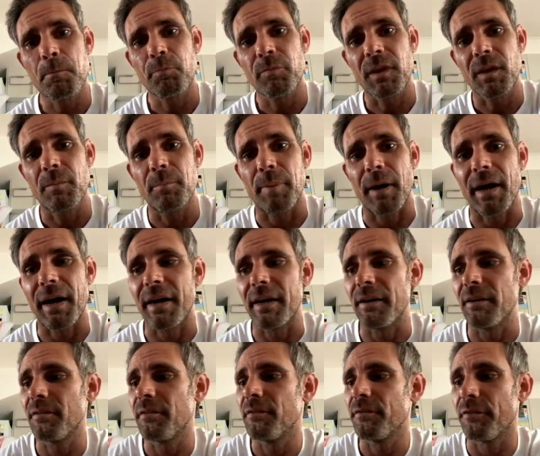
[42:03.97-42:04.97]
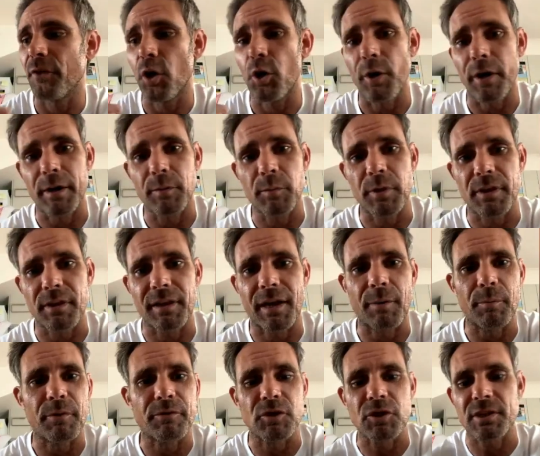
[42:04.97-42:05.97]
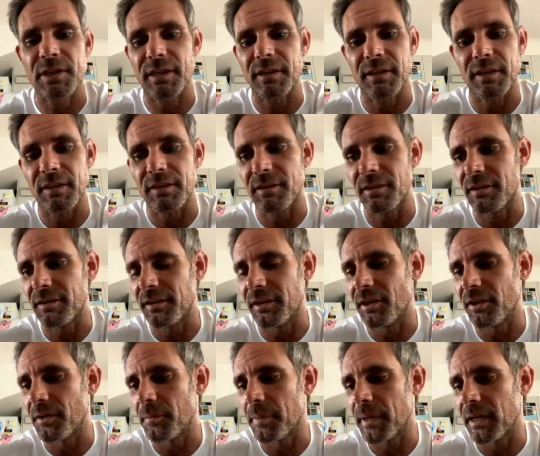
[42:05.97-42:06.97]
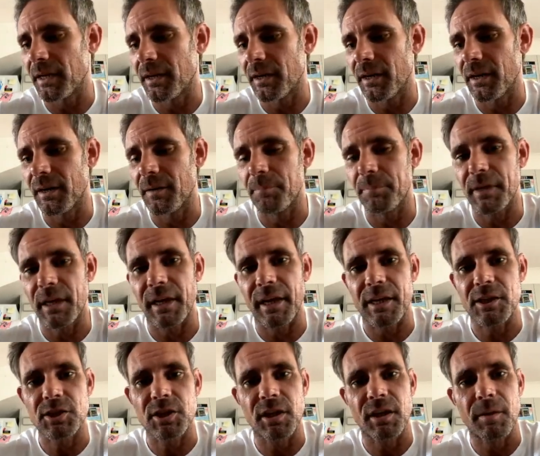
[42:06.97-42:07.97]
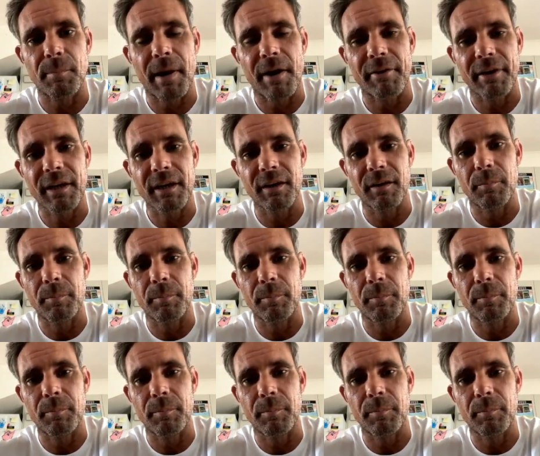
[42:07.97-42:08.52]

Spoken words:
by voting with, like, we've just had the big election in America.